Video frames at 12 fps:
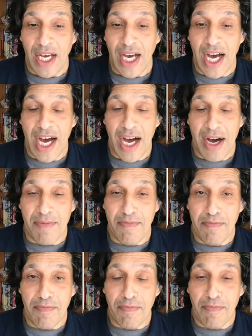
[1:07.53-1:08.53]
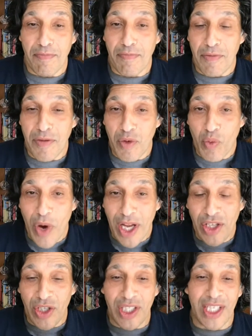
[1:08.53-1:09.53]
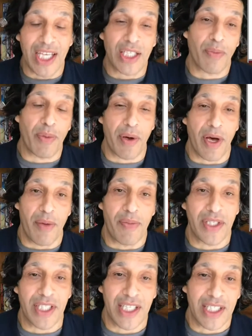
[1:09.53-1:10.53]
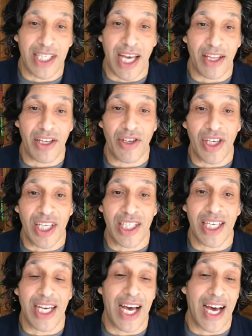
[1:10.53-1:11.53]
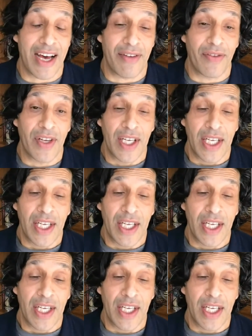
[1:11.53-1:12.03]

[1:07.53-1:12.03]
When you set up a business together, you need to have